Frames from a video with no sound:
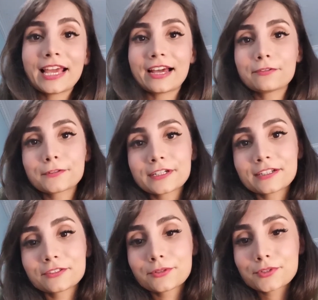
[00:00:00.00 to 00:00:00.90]
So yeah,
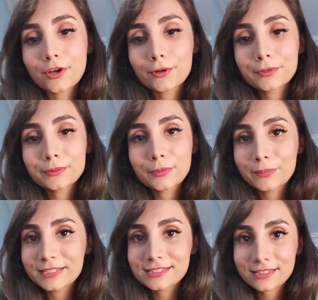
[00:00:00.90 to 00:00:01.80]
for those
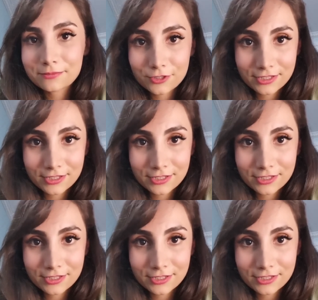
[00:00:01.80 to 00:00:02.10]
awkward moments,